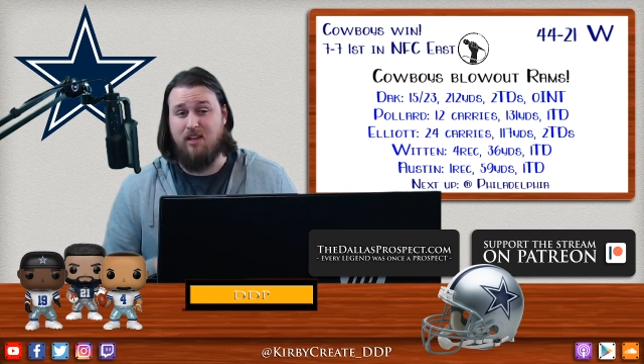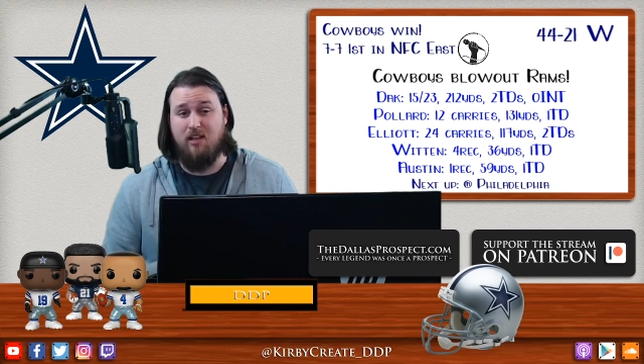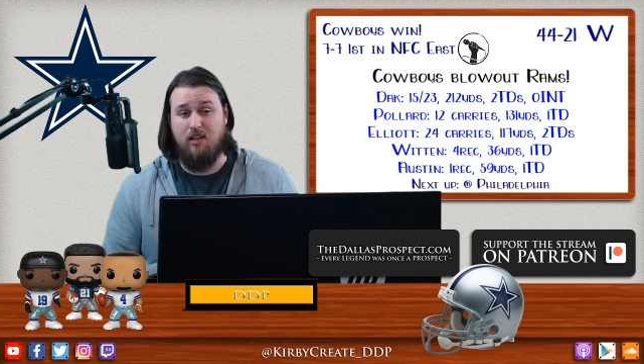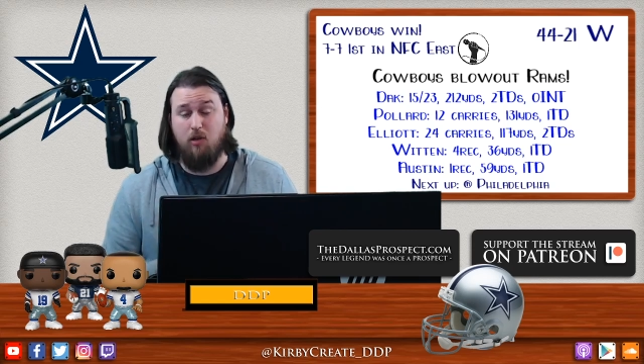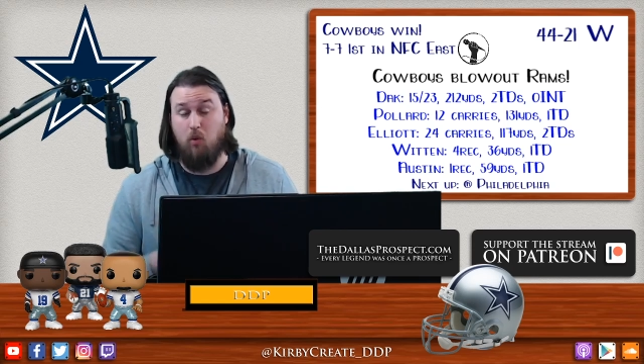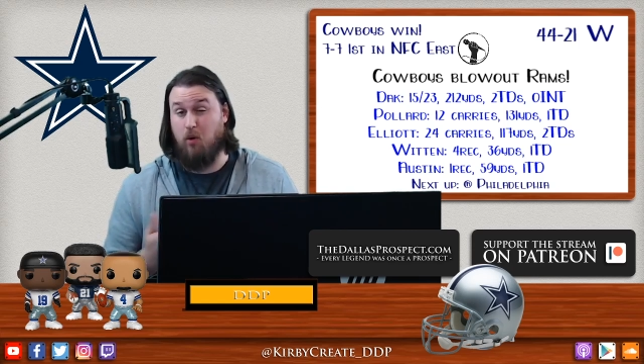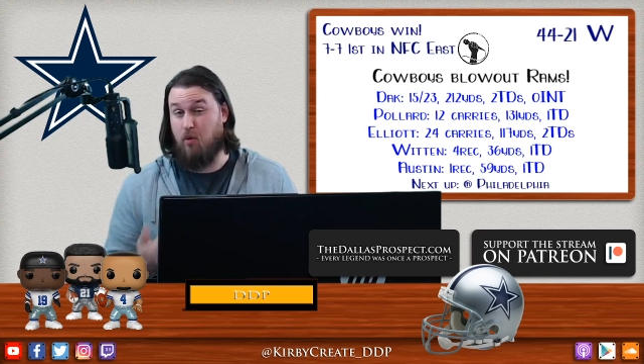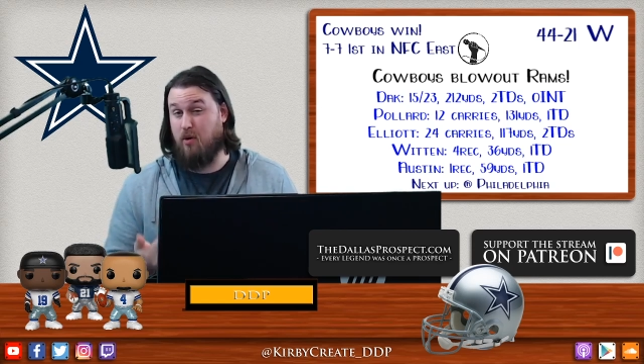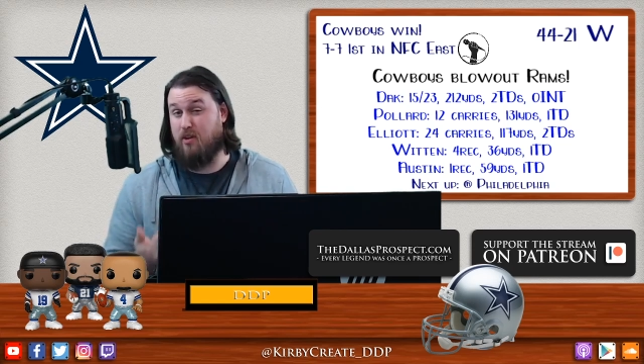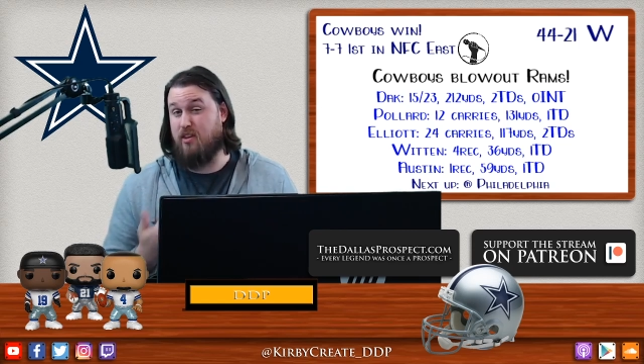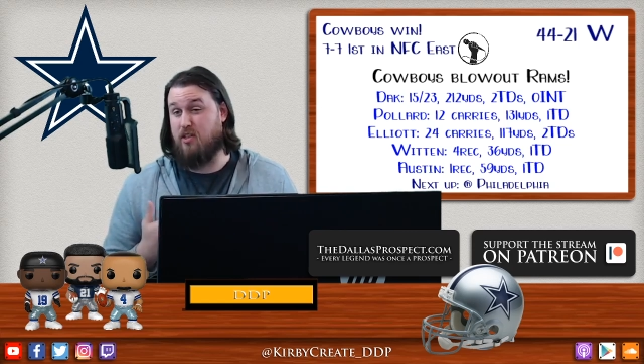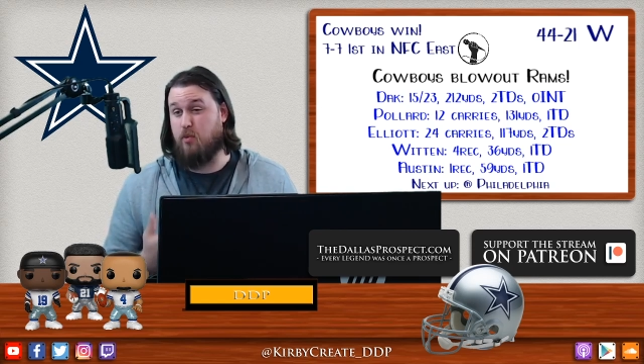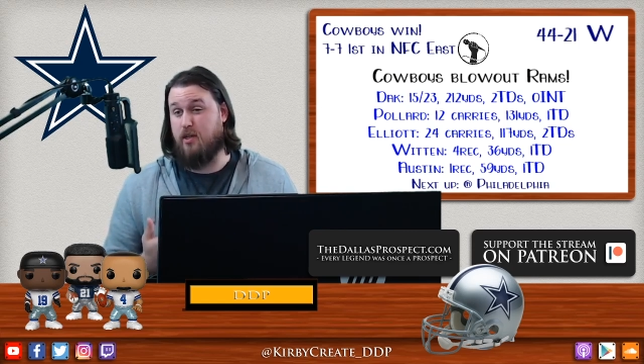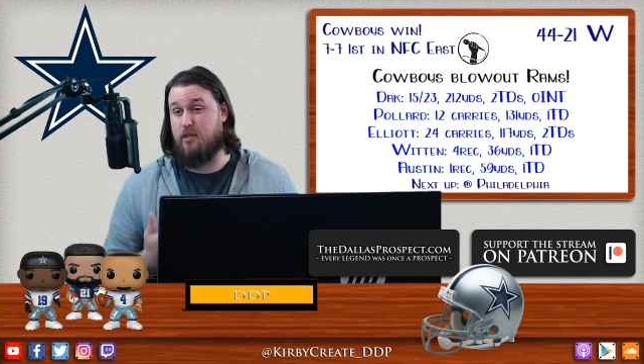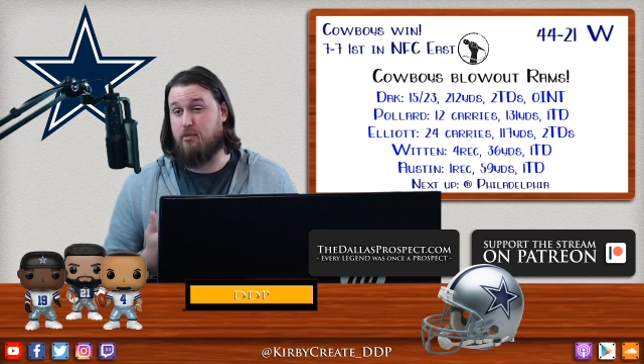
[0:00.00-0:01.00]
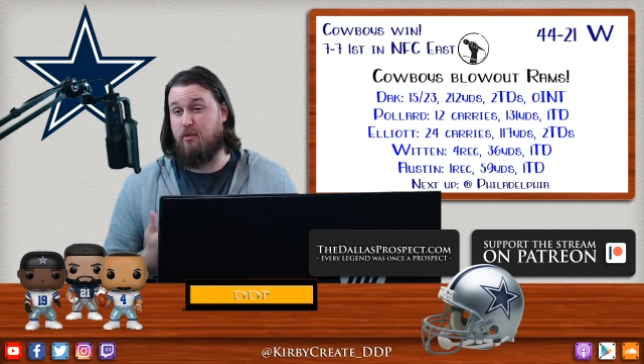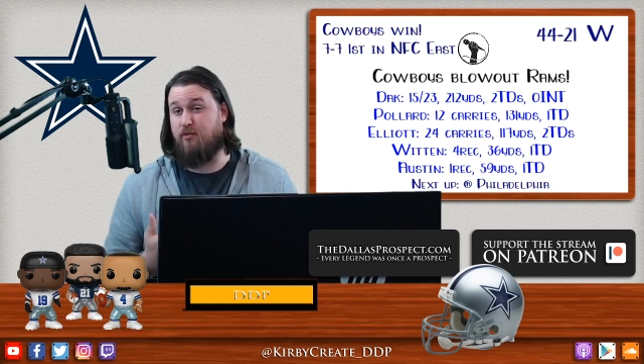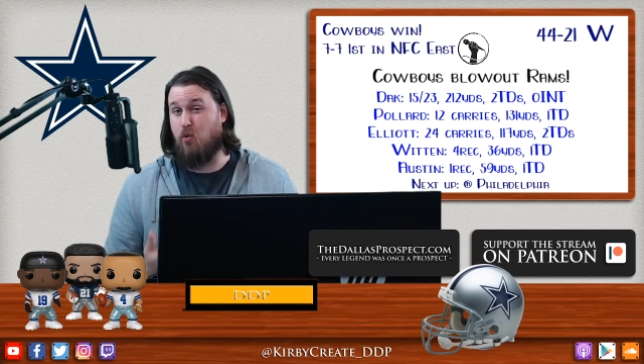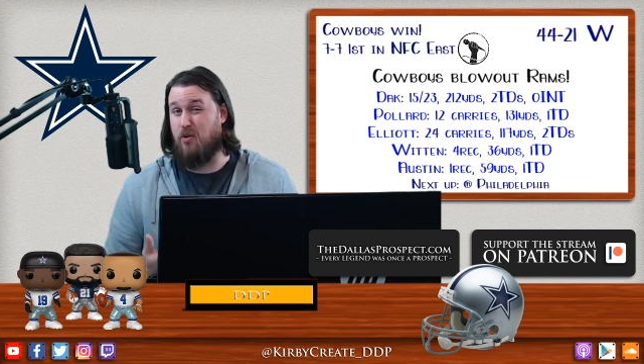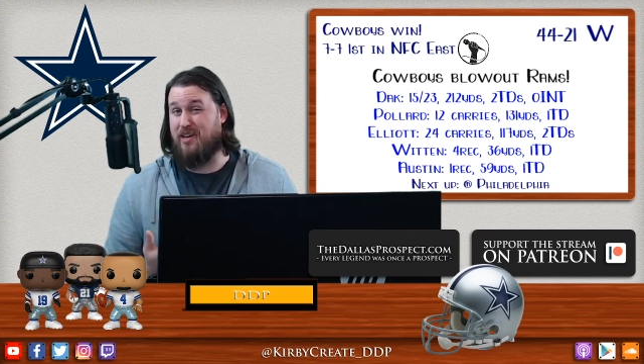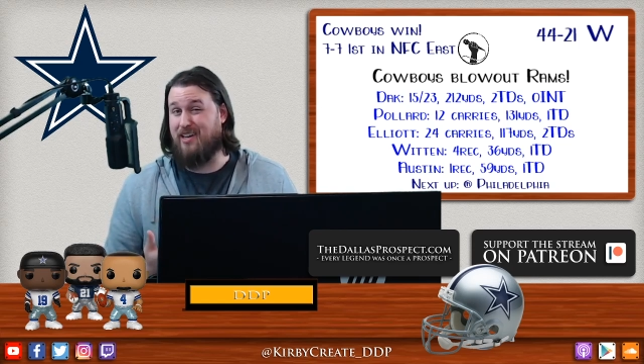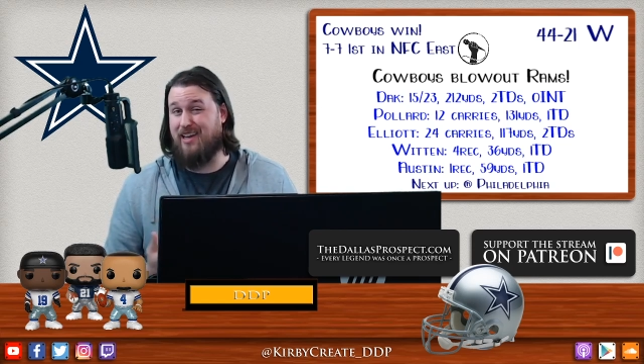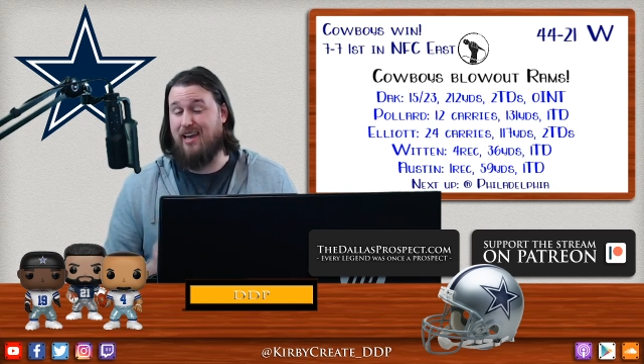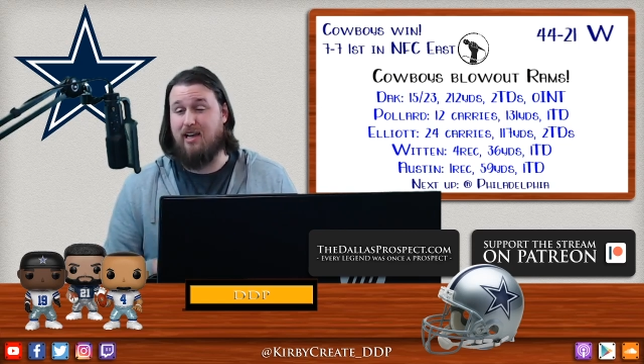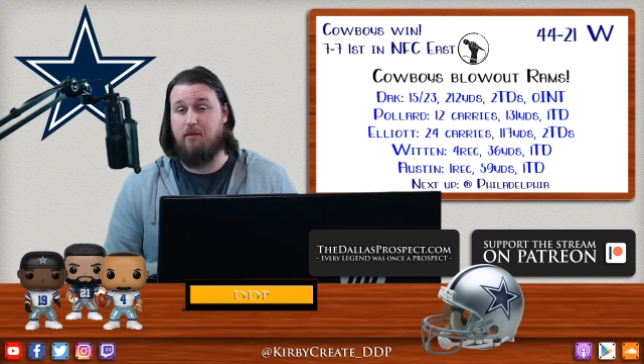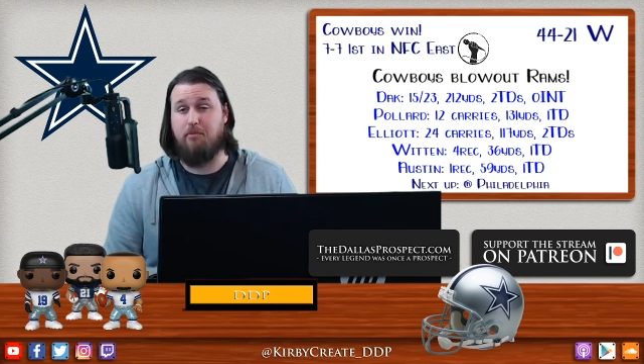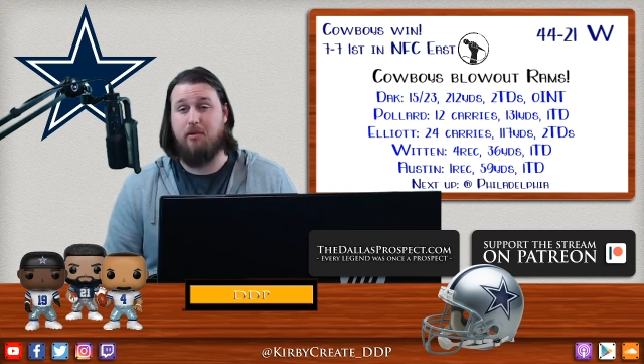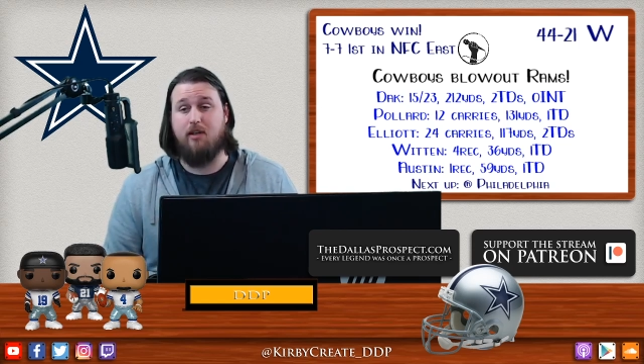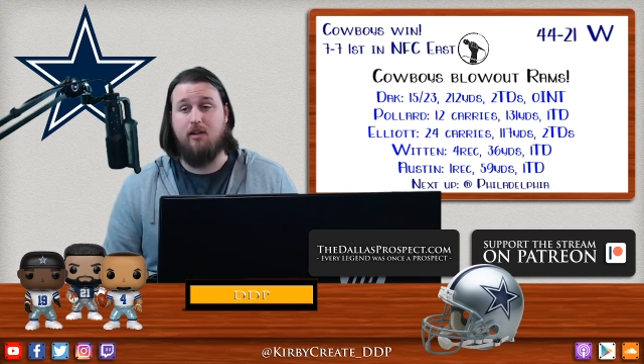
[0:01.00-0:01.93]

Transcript: You were with us once before in camp.